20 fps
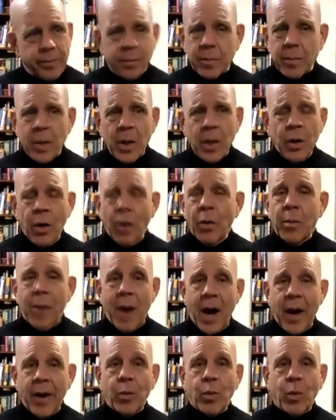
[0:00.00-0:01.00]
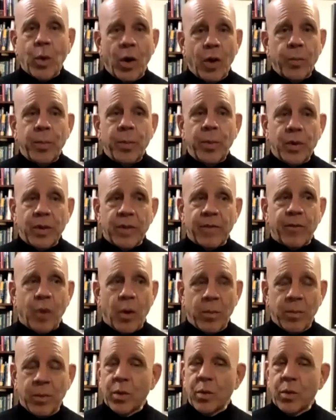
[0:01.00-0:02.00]
the modern wealth building
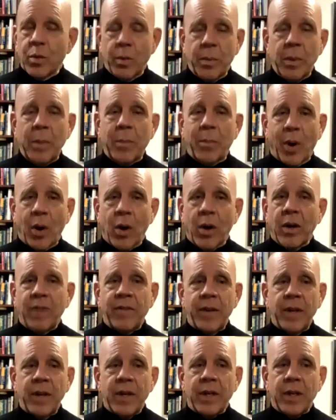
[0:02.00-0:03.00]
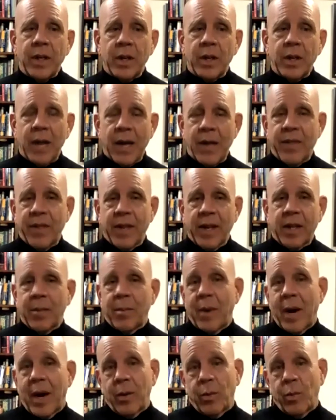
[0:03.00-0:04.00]
formula will be part of it, and I think the
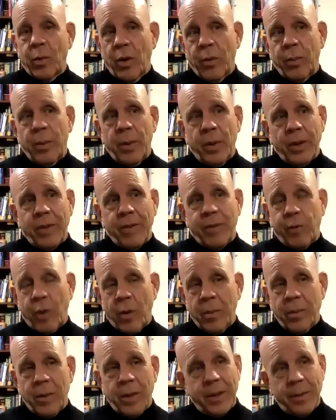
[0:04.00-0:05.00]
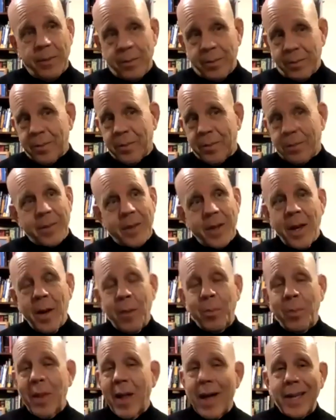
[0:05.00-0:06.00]
modern wealth building formula
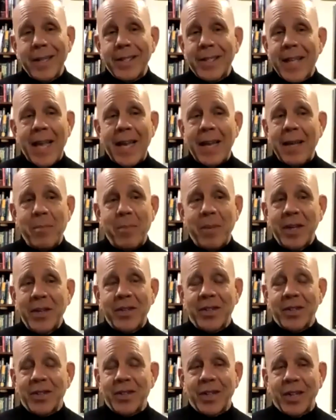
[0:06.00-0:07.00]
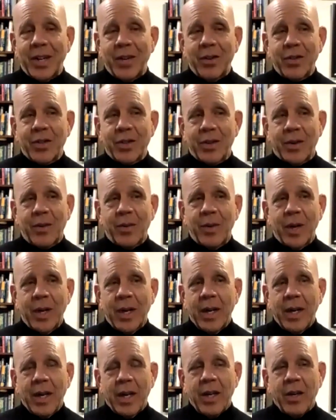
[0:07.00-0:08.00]
applies to any business, so,
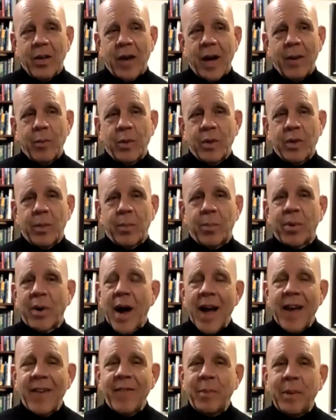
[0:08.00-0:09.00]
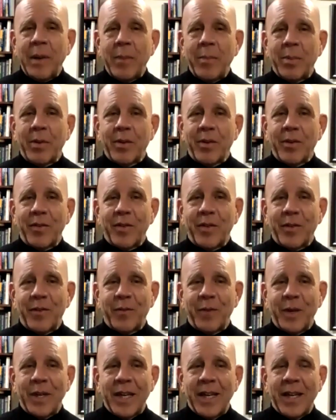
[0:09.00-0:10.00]
I would deprive people if
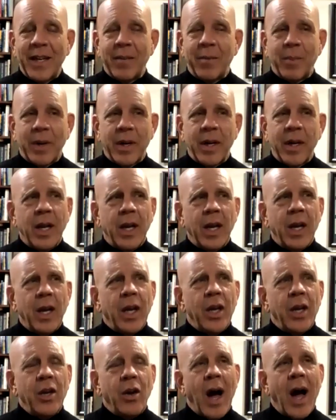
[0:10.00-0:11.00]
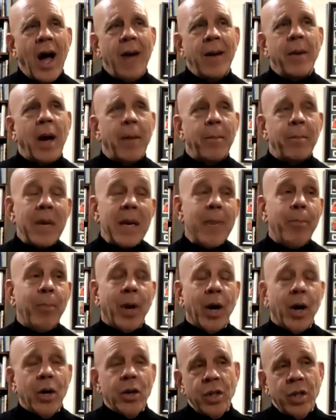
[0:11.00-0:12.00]
we didn't. But, me
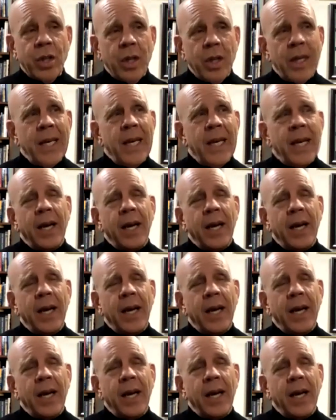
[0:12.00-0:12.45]
personally,